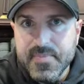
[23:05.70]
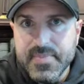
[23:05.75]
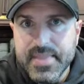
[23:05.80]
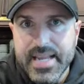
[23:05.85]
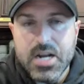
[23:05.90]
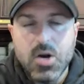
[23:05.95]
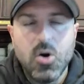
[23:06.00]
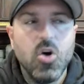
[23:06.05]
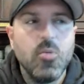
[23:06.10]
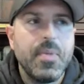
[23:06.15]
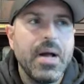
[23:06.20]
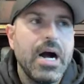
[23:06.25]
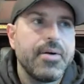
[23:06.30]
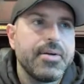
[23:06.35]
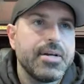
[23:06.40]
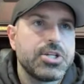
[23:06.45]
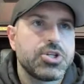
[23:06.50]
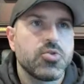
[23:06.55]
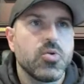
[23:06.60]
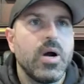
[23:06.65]
They go
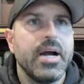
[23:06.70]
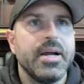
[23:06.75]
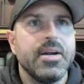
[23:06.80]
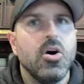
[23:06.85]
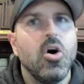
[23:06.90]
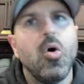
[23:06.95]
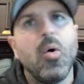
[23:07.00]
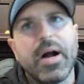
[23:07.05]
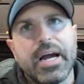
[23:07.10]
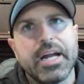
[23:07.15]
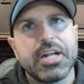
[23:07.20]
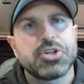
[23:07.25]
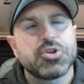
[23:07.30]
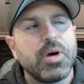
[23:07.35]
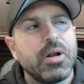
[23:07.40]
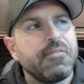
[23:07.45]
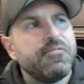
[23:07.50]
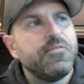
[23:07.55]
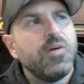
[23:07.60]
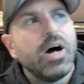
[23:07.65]
about it trying, oh, I got to
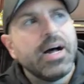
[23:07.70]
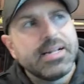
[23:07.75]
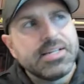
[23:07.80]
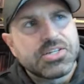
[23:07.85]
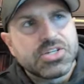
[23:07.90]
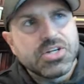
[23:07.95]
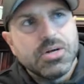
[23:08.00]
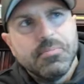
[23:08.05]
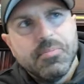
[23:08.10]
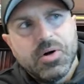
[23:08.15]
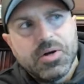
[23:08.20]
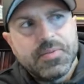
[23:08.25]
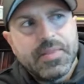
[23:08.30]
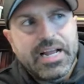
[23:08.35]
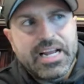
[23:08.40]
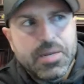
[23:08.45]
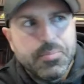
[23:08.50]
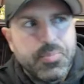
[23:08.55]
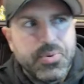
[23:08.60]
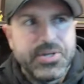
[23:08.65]
try to find someone
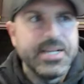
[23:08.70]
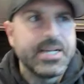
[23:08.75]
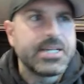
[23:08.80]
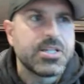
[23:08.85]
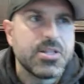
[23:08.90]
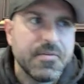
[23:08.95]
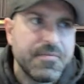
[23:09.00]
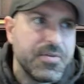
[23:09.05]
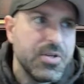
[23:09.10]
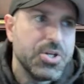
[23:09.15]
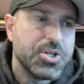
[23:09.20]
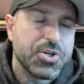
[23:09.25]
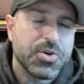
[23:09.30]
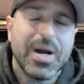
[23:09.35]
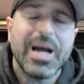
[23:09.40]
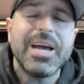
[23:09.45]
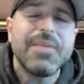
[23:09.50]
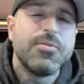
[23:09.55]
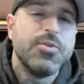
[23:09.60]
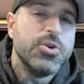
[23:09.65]
that can predict the future.
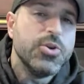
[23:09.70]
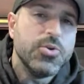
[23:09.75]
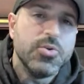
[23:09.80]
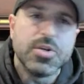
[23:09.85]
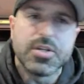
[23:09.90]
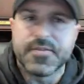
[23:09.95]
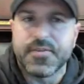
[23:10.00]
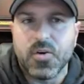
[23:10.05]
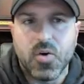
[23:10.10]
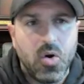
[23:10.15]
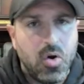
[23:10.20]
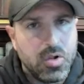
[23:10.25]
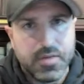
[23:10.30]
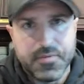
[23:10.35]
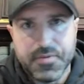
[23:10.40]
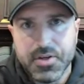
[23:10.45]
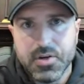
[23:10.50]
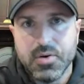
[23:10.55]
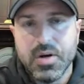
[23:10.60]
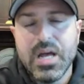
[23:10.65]
I have news for all
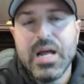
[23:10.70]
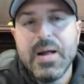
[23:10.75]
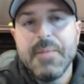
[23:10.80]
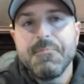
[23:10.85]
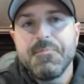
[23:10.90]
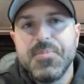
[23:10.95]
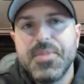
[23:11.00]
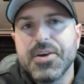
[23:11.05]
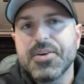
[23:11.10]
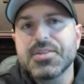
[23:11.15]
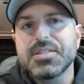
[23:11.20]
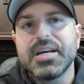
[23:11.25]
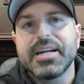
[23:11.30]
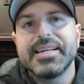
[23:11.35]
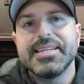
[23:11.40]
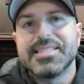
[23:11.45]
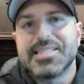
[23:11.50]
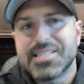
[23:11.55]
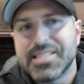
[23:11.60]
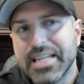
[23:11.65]
of you. There's not
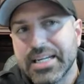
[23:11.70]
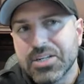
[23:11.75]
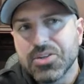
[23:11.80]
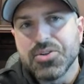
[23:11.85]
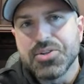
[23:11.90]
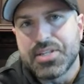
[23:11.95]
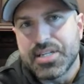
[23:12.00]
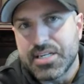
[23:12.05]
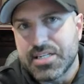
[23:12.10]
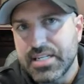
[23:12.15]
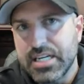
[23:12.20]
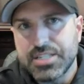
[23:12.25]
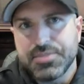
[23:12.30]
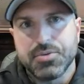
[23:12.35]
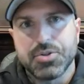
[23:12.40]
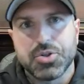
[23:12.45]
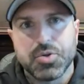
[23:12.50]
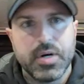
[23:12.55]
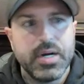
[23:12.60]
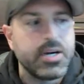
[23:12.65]
a single
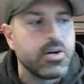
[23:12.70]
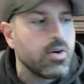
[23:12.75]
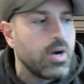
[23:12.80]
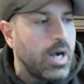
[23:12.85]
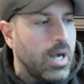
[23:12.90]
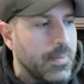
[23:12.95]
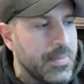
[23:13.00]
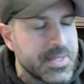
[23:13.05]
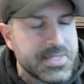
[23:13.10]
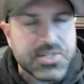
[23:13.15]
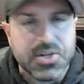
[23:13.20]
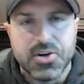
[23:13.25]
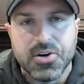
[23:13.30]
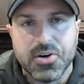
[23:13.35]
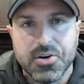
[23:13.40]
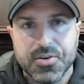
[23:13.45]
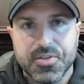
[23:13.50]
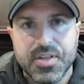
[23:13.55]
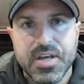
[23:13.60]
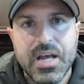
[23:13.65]
successful trader on this
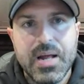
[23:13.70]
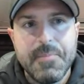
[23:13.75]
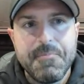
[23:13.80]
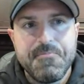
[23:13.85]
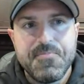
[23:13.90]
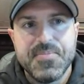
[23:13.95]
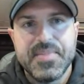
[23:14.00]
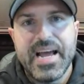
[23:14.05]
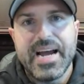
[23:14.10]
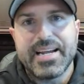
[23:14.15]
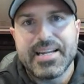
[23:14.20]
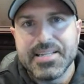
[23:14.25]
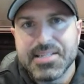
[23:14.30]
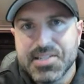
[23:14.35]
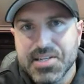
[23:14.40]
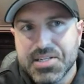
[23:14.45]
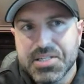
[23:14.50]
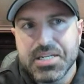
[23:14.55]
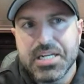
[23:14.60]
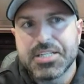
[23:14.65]
earth that can
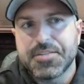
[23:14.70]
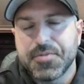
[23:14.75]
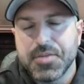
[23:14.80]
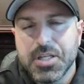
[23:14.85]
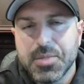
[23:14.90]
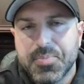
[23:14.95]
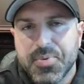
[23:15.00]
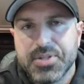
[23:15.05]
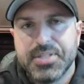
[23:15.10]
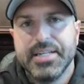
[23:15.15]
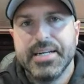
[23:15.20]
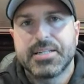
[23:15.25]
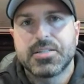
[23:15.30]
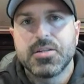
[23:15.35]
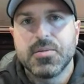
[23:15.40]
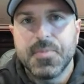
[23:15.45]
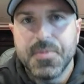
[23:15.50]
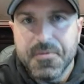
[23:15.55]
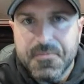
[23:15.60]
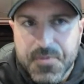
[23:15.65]
successfully
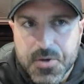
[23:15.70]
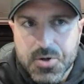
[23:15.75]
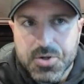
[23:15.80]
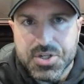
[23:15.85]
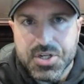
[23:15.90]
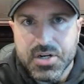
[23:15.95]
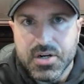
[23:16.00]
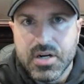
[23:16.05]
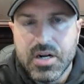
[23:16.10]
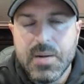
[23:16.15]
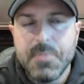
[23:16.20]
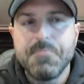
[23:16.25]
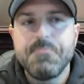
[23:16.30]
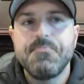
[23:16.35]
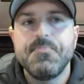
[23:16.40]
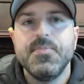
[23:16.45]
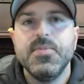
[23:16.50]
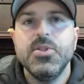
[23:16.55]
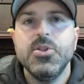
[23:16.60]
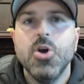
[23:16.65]
predict the future.
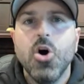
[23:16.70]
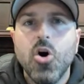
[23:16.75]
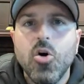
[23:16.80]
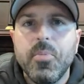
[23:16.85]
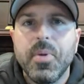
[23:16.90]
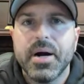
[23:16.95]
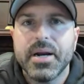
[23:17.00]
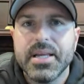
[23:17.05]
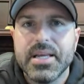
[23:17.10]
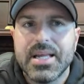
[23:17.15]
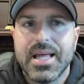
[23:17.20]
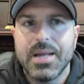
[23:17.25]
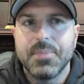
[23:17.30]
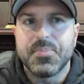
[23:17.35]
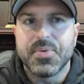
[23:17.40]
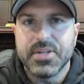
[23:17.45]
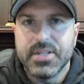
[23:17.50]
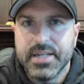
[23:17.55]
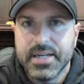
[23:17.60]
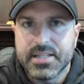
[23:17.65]
Nobody can
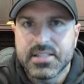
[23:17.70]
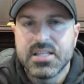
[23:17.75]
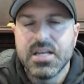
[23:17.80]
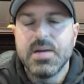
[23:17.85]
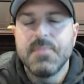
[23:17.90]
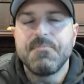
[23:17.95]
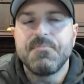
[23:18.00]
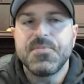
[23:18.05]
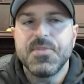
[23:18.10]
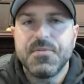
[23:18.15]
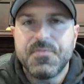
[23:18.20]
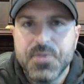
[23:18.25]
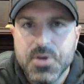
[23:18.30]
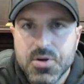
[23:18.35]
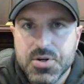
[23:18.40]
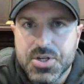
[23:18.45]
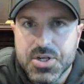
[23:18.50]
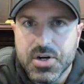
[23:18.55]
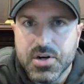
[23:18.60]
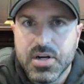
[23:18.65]
predict the
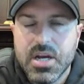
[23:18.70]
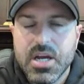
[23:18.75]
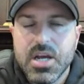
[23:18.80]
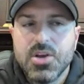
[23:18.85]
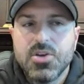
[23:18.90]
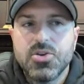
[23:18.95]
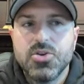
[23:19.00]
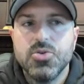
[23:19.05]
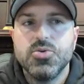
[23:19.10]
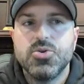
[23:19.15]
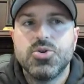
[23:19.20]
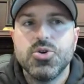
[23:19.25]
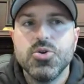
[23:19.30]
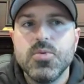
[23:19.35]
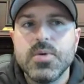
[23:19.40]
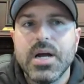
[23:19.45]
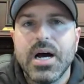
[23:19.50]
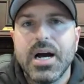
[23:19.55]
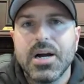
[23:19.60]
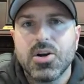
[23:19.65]
future. You
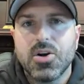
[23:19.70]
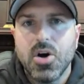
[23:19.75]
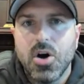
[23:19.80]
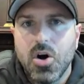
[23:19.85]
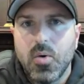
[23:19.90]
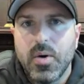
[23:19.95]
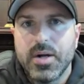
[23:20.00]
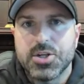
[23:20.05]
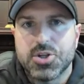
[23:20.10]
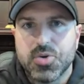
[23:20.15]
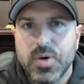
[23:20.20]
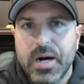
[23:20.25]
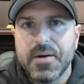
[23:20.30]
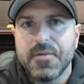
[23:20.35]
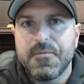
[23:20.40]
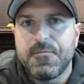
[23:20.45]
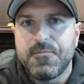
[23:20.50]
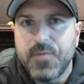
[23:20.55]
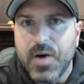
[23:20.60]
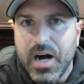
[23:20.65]
do not go and try
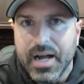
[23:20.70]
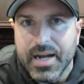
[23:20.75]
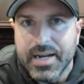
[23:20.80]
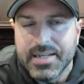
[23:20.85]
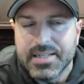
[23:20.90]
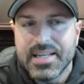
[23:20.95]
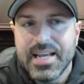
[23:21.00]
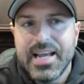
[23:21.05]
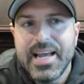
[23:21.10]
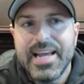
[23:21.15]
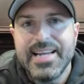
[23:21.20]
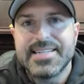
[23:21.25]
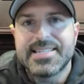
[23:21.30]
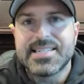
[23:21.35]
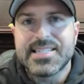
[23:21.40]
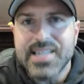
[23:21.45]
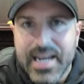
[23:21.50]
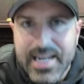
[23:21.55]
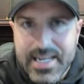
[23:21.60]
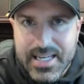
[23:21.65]
to find a
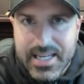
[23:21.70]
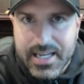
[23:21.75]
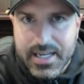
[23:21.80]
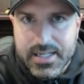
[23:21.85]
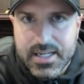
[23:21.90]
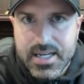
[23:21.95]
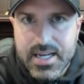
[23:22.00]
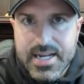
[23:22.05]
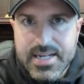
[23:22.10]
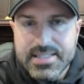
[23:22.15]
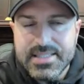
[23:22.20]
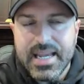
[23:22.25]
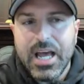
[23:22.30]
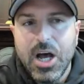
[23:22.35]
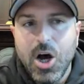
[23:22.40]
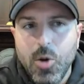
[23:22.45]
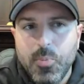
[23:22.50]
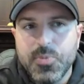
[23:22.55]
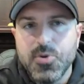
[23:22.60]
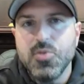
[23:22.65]
psychic to
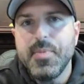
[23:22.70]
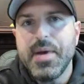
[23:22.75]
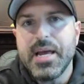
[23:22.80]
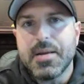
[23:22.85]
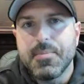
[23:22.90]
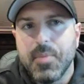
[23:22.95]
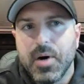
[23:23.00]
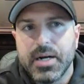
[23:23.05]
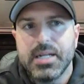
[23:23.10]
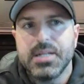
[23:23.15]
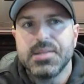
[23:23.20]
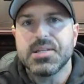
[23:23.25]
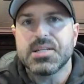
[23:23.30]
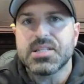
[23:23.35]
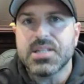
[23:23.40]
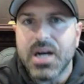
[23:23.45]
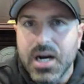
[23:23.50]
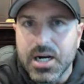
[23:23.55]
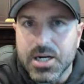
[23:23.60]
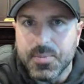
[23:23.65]
help you make money in the
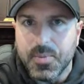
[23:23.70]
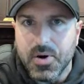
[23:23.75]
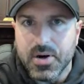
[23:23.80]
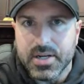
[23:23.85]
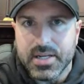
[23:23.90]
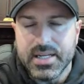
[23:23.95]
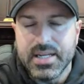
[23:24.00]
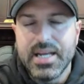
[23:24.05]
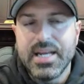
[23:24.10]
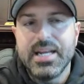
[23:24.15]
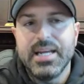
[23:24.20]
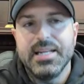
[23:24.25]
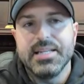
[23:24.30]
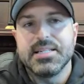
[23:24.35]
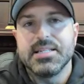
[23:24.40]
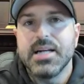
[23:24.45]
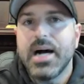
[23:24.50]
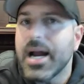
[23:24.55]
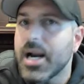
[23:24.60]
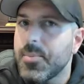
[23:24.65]
stock market. It
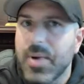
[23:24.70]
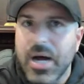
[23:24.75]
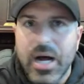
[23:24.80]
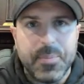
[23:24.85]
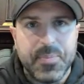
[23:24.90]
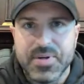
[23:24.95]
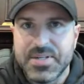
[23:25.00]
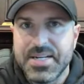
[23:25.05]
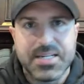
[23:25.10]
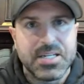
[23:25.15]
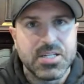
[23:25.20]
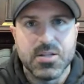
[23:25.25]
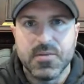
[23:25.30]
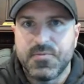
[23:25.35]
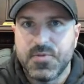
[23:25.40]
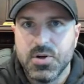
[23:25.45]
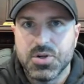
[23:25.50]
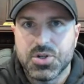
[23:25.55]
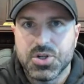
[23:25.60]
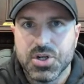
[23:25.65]
is not about predicting the
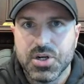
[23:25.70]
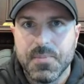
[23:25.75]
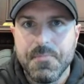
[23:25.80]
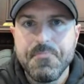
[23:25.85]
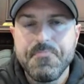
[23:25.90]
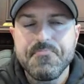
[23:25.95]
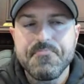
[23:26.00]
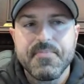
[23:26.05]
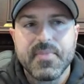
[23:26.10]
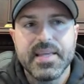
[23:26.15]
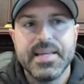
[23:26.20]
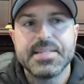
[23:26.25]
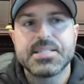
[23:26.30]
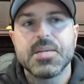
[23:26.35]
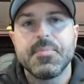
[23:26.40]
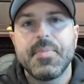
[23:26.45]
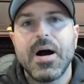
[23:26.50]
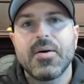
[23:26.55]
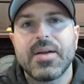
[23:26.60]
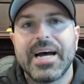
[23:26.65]
future. It is
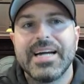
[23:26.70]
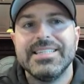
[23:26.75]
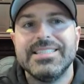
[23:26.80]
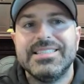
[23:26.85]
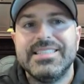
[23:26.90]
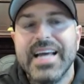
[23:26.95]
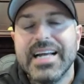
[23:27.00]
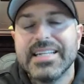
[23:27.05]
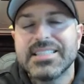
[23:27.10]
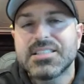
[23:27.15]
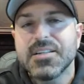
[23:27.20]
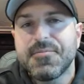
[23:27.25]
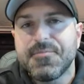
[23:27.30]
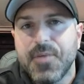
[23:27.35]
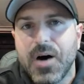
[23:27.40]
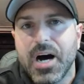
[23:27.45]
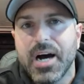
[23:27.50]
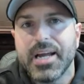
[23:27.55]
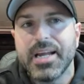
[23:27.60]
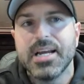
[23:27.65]
about
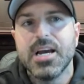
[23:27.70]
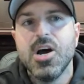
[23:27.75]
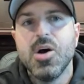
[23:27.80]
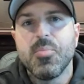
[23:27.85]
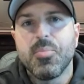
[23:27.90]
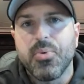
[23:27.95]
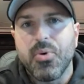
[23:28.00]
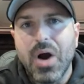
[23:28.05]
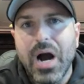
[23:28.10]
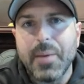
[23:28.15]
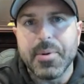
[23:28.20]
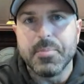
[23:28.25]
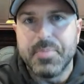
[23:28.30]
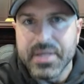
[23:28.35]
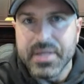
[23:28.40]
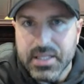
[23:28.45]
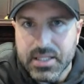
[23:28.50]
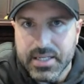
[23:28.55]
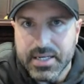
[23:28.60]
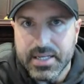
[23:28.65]
identifying
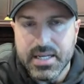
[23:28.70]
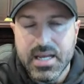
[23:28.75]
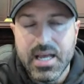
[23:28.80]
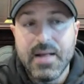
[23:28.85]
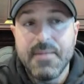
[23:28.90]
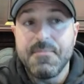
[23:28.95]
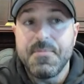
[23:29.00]
probability.